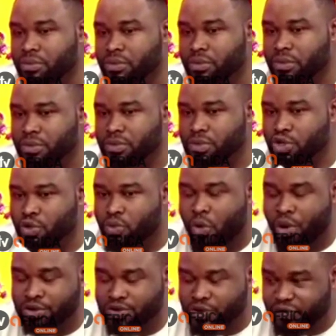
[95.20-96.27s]
you
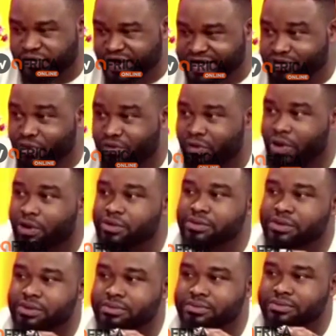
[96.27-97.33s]
want to first of all
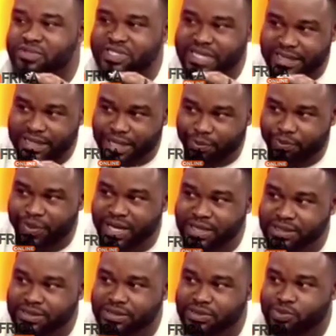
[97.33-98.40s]
set the
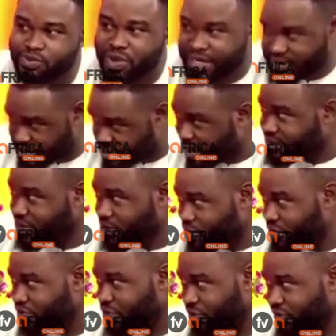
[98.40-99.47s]
pace by starting
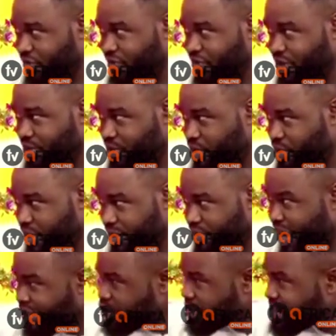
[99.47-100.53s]
off with a poem.
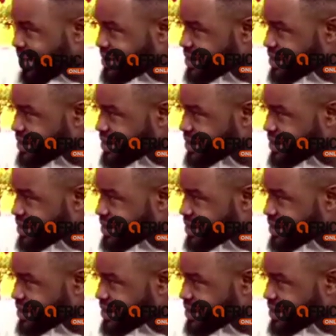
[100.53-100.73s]
Have we met?